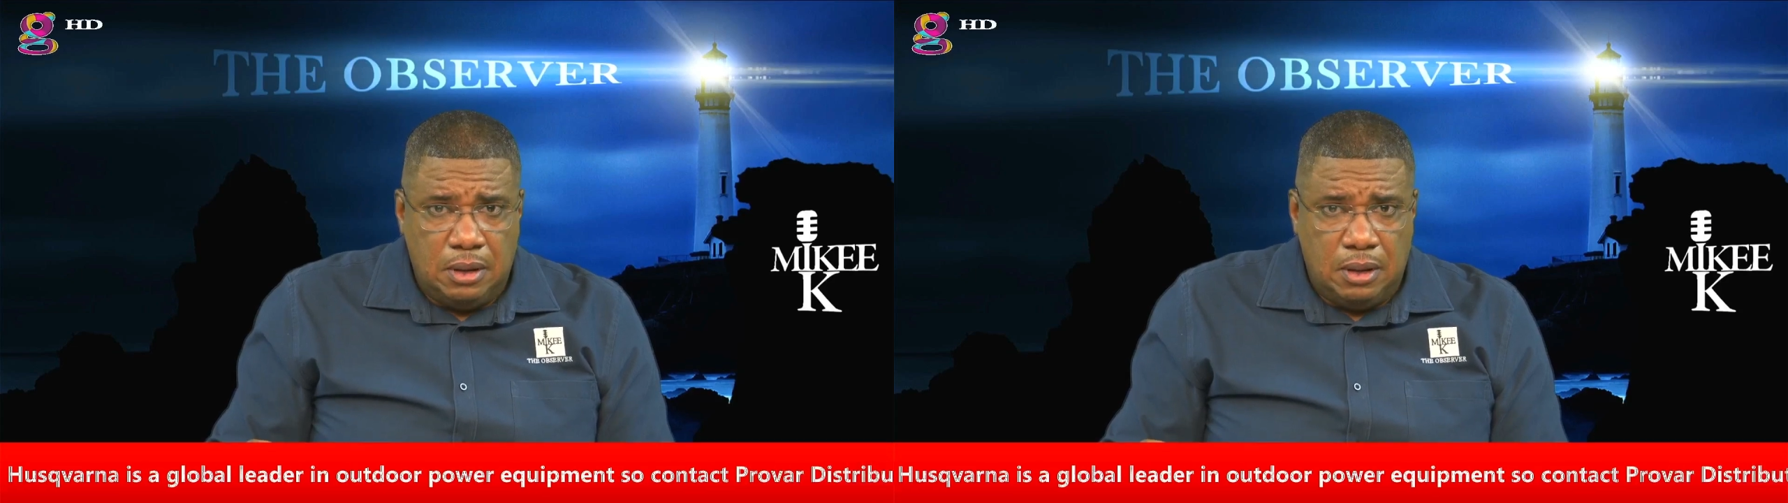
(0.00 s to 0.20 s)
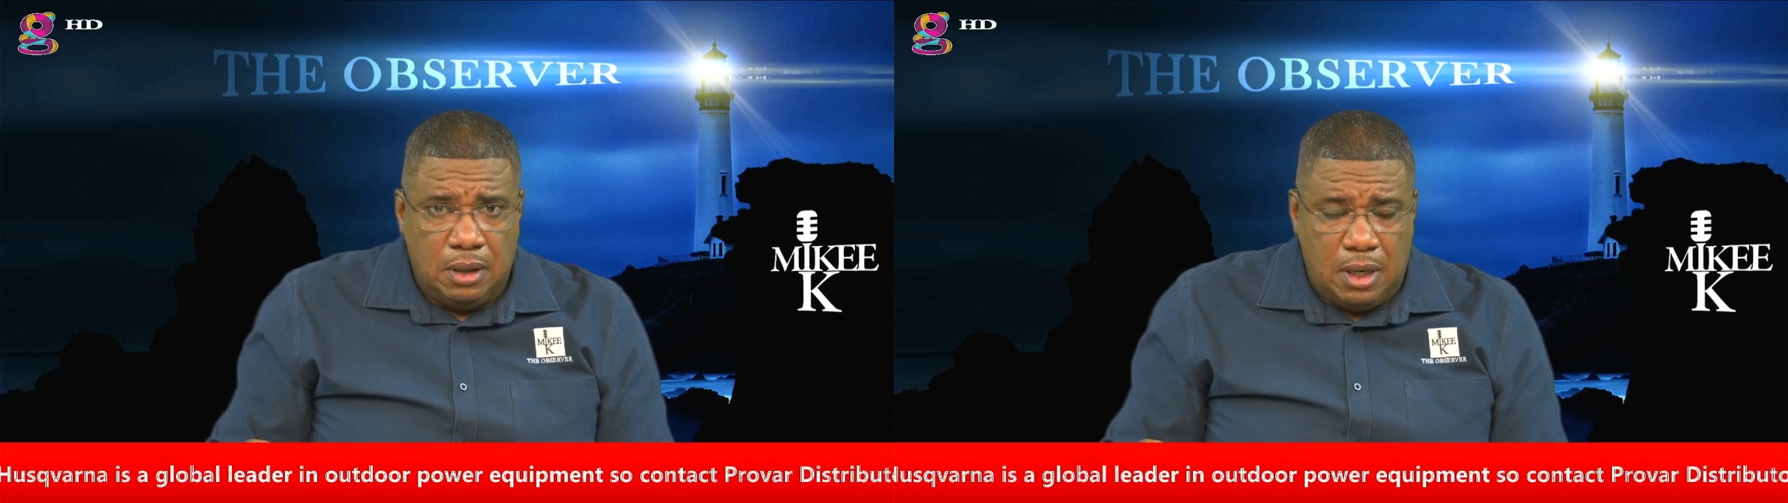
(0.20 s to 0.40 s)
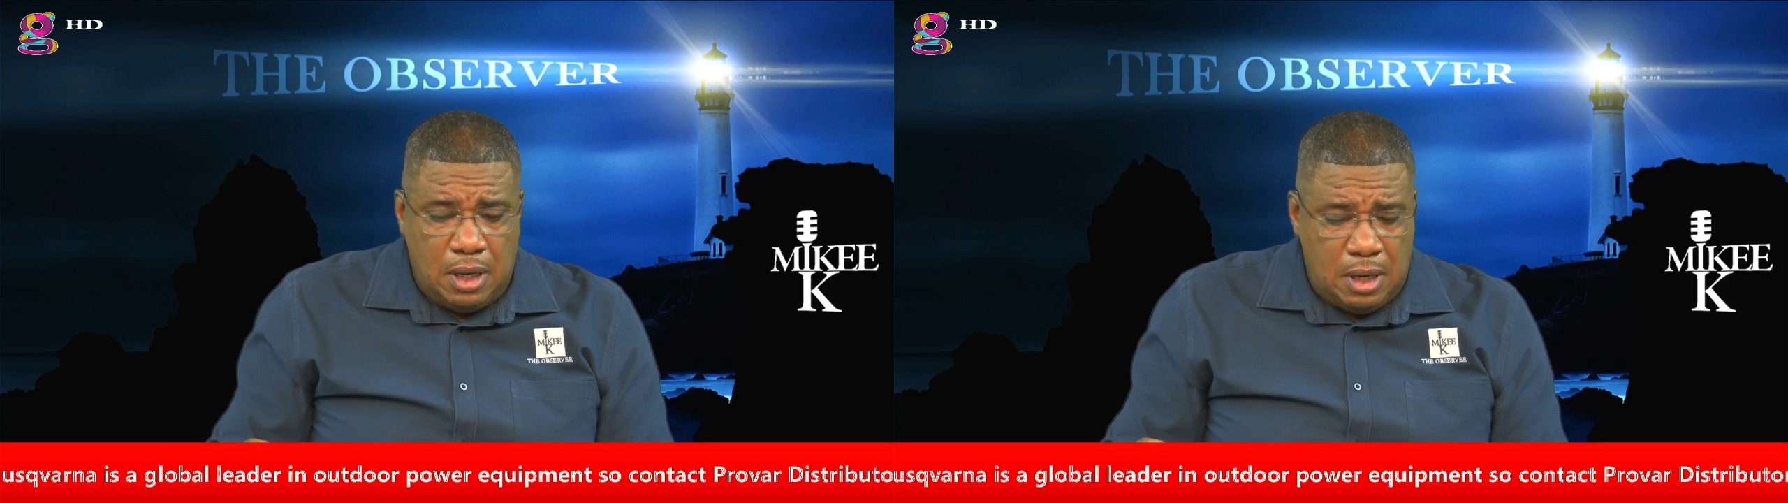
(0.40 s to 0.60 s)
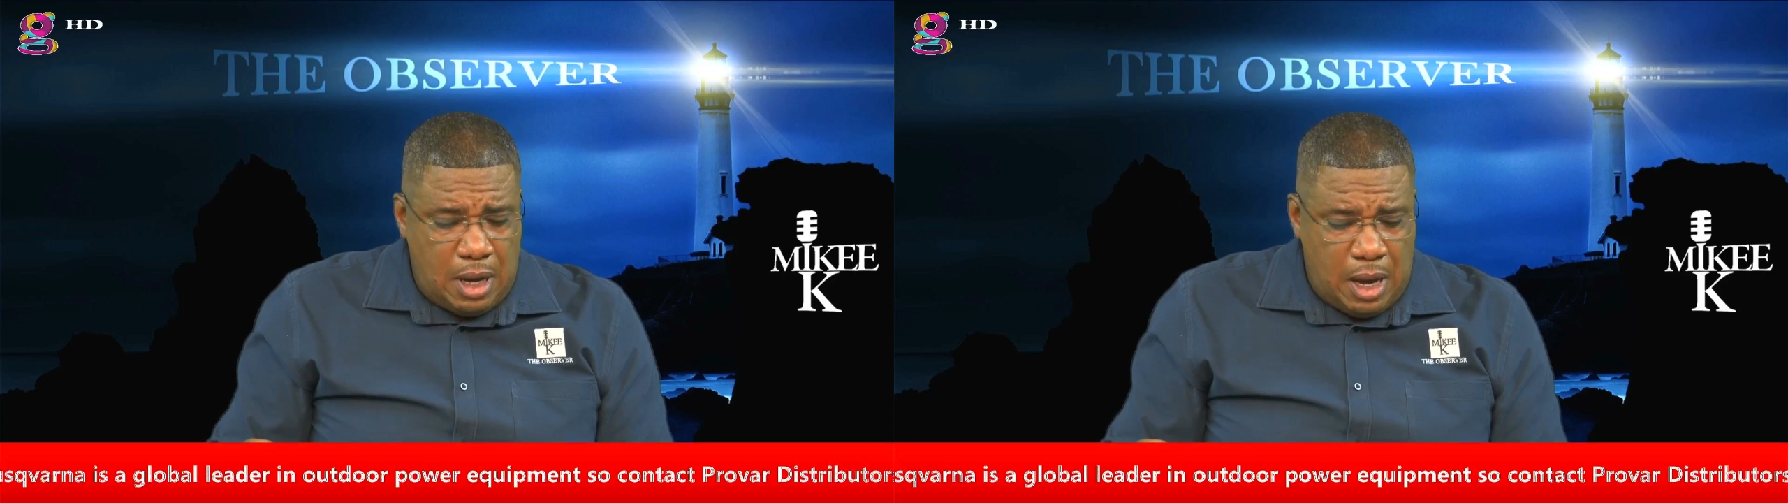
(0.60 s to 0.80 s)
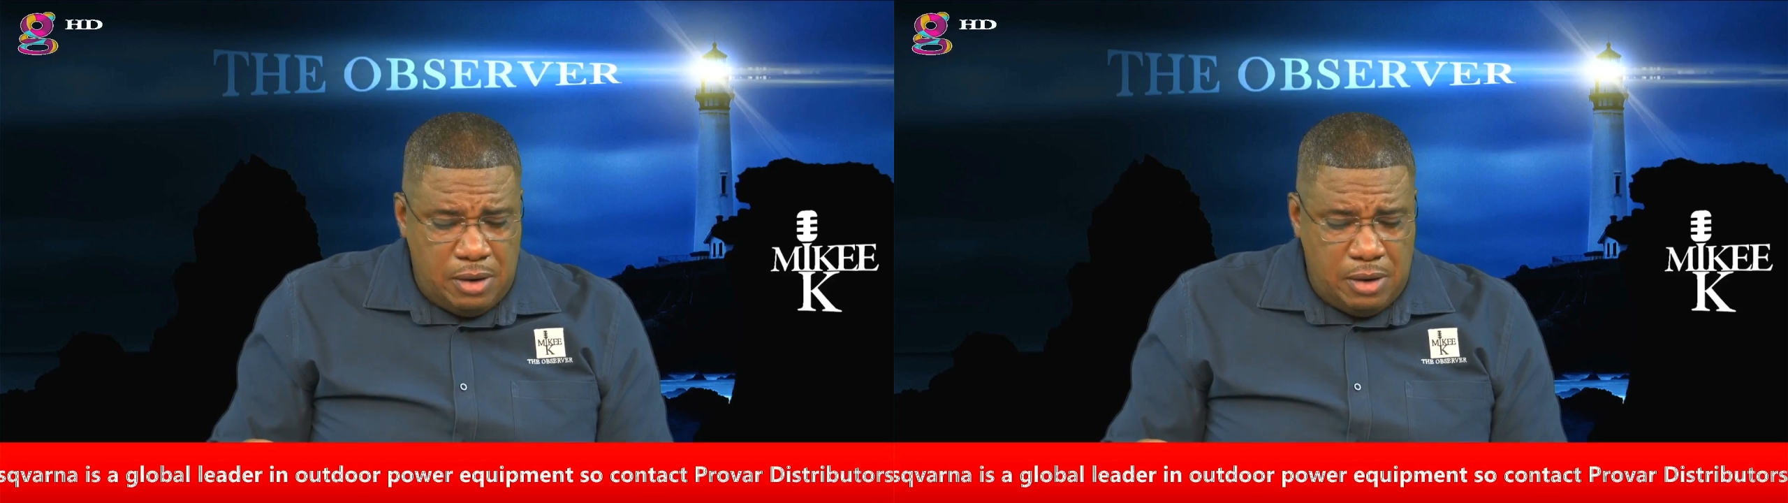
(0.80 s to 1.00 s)
I
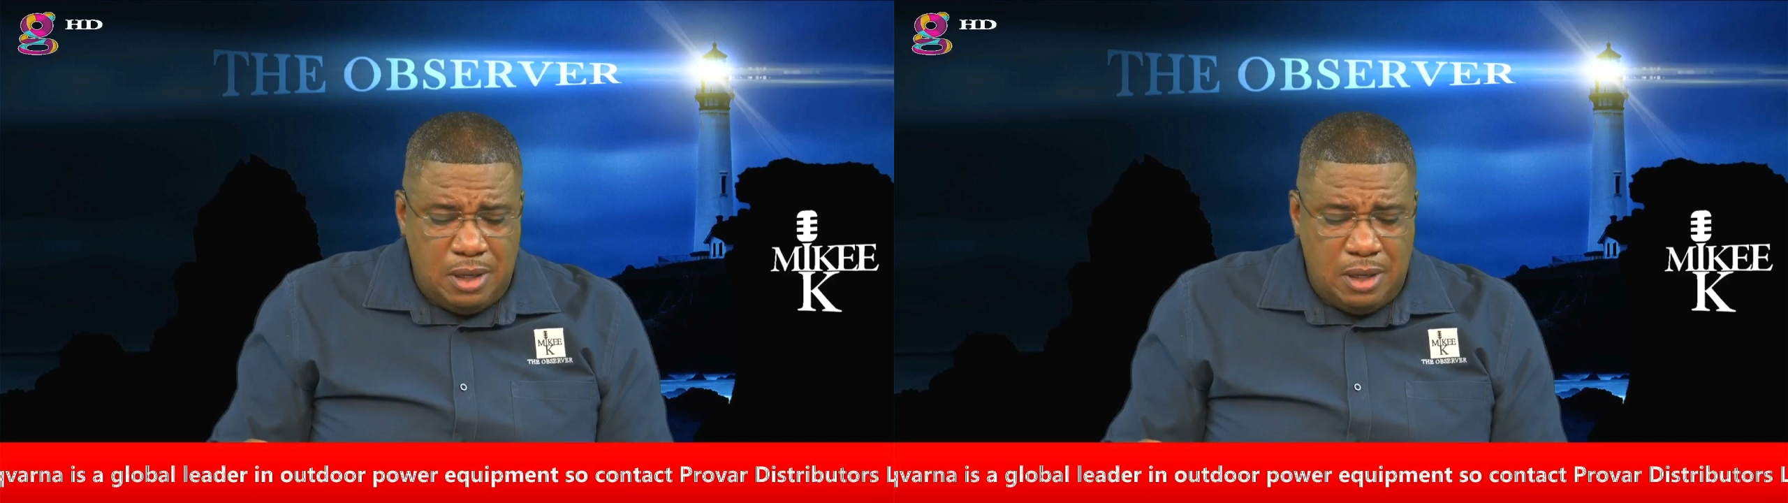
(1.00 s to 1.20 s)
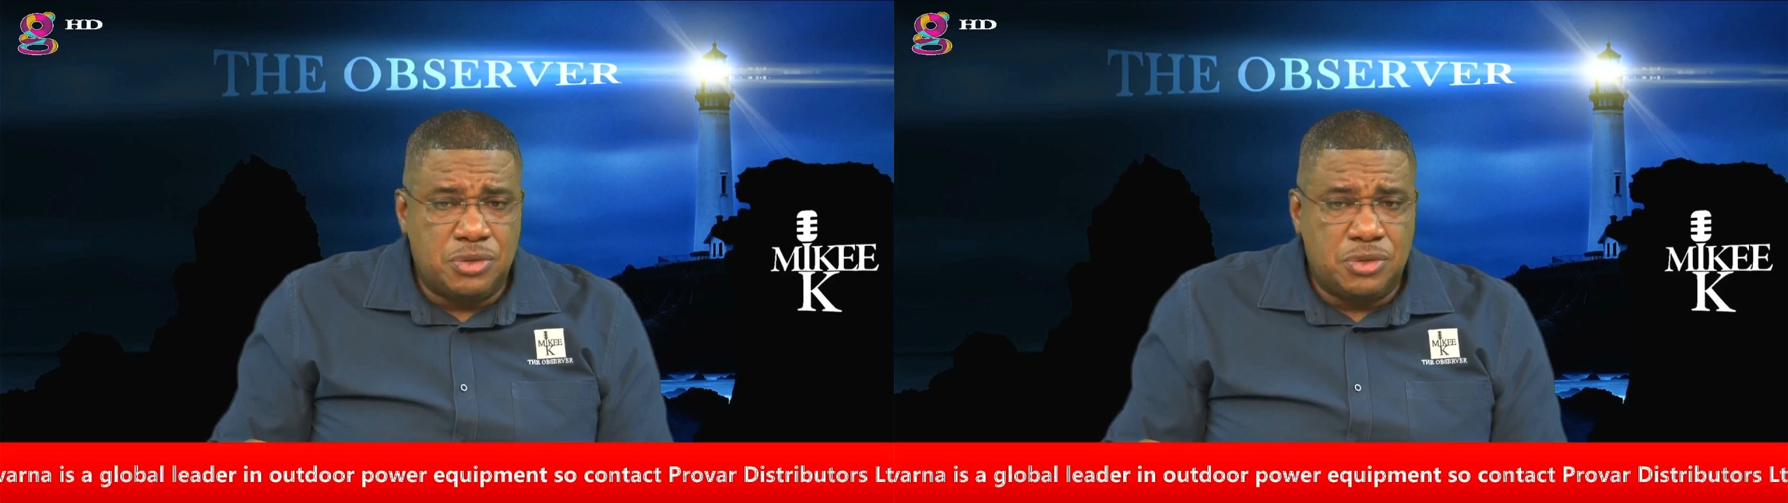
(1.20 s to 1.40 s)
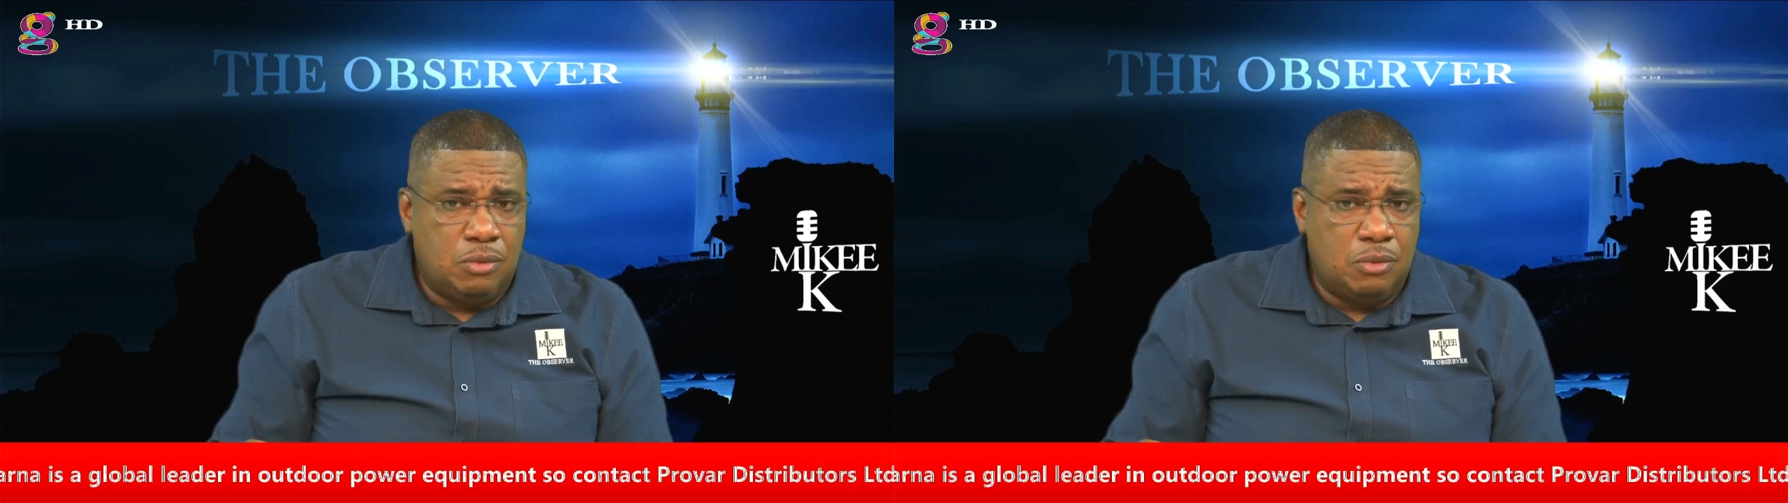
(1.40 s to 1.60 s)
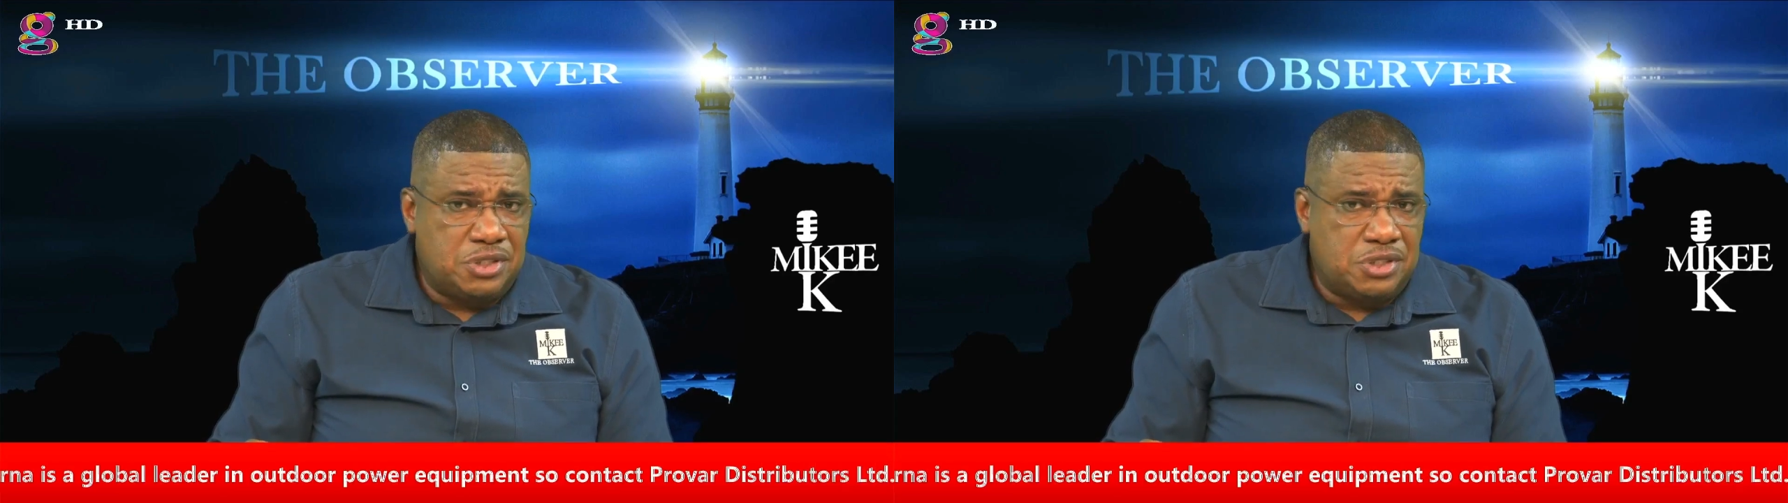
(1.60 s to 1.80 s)
really and truly wish you